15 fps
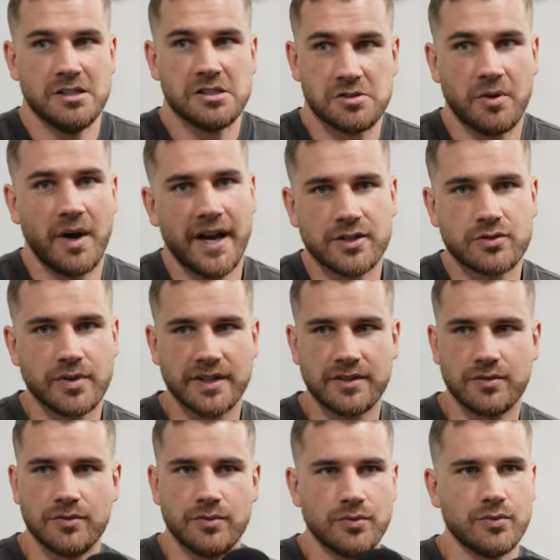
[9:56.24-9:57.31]
So I tried
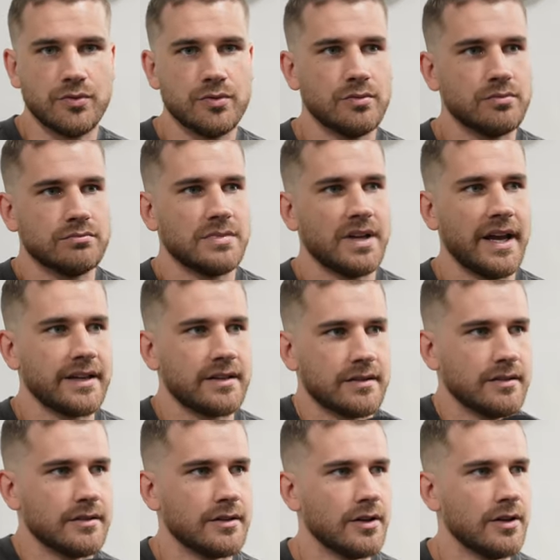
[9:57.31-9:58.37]
to do like
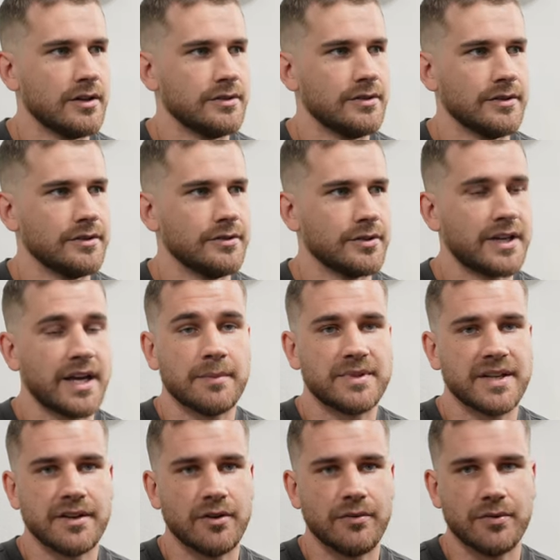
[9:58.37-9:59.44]
the
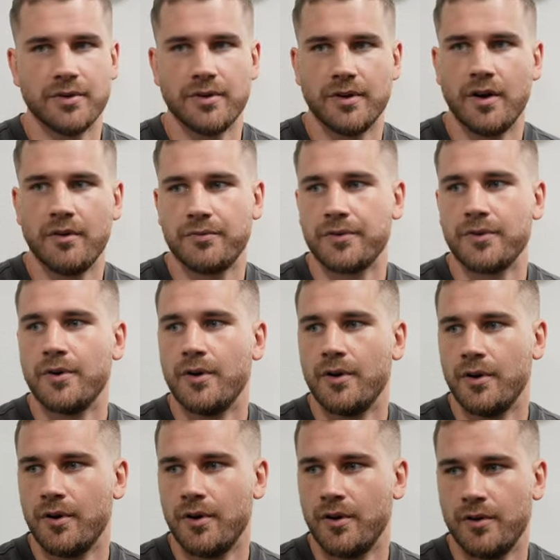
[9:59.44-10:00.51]
captain of
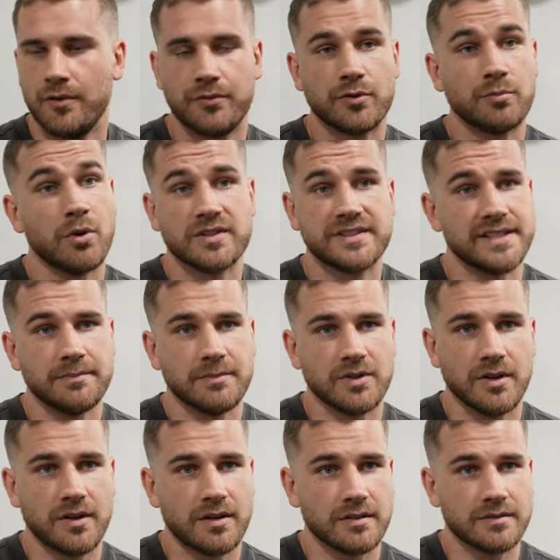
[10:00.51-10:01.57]
a football team
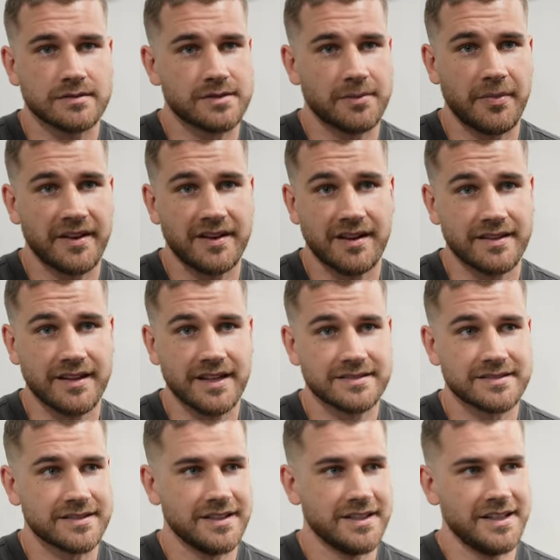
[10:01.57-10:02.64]
or something like
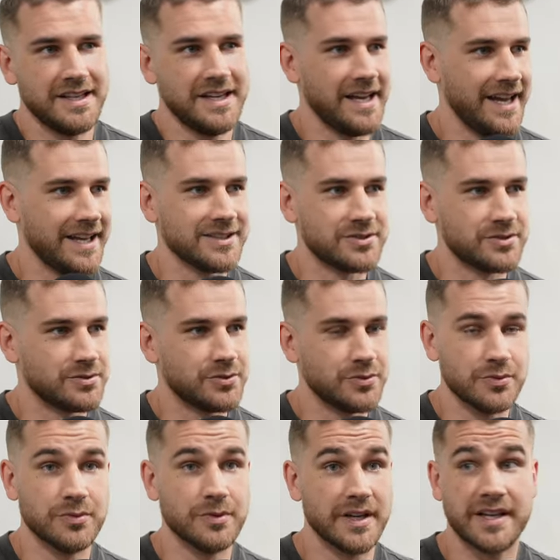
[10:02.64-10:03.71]
that, and
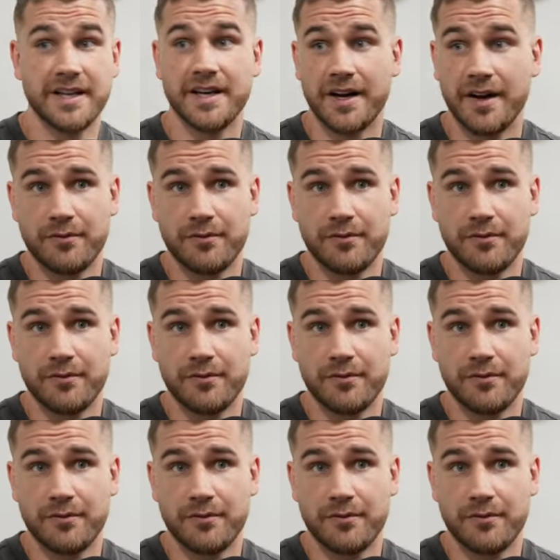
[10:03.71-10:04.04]
to hear